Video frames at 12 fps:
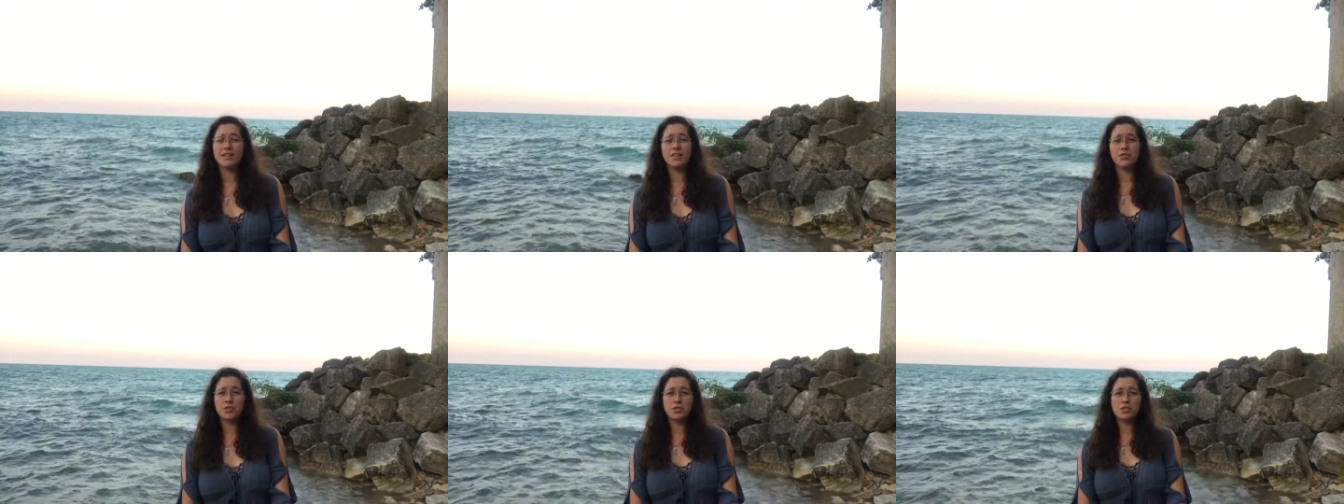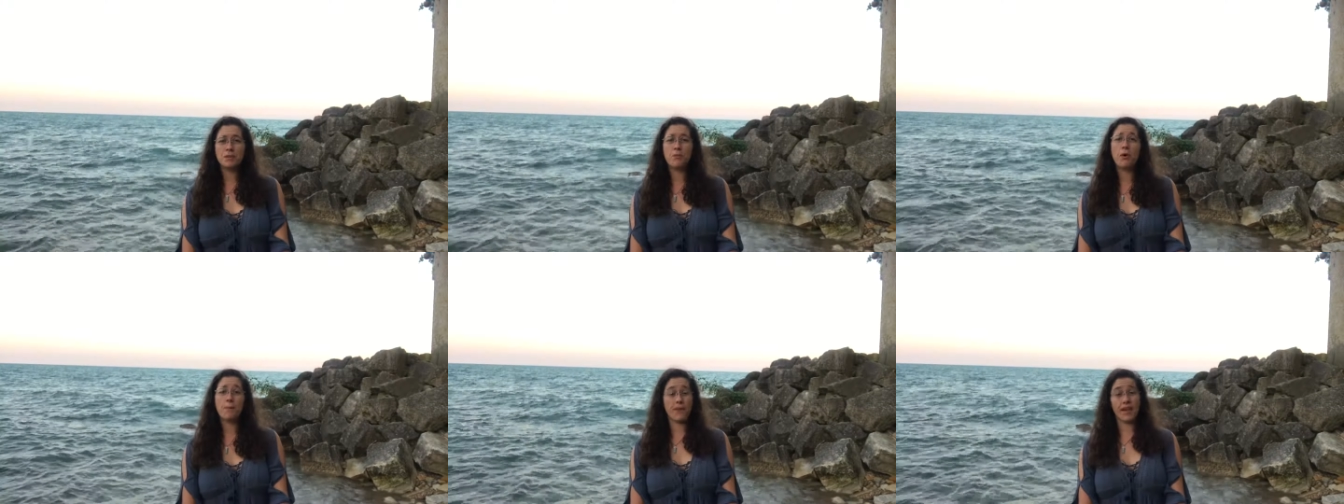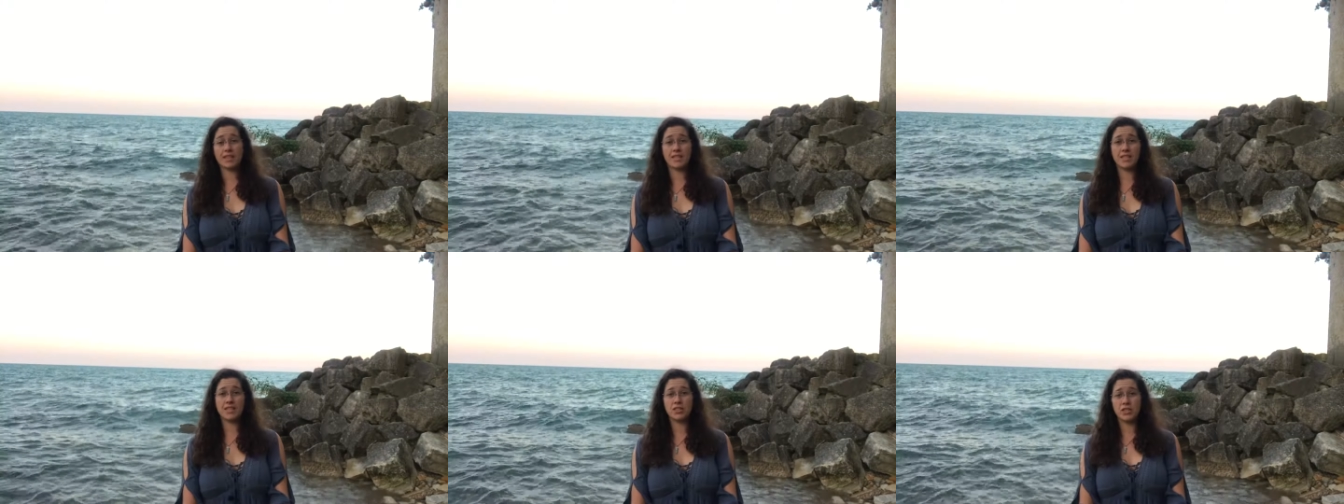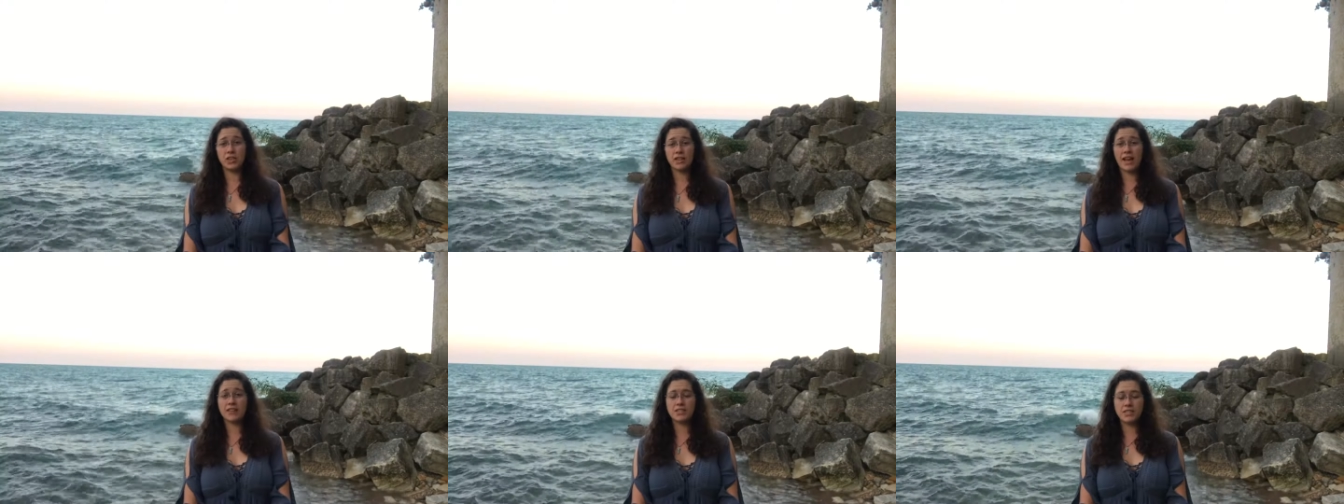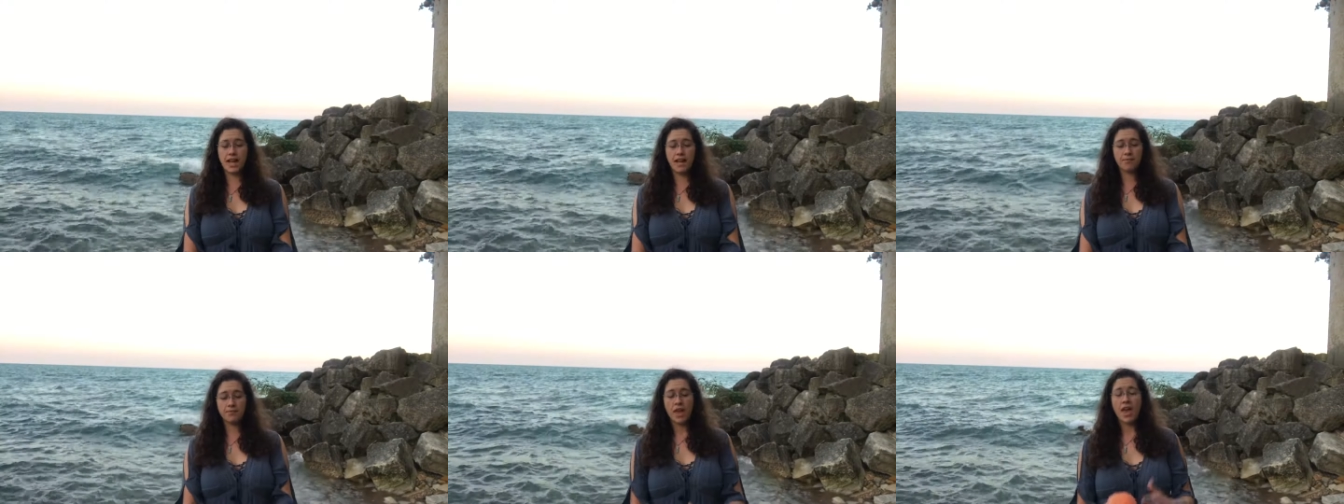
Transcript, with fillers: introducing more plants into your lifestyle,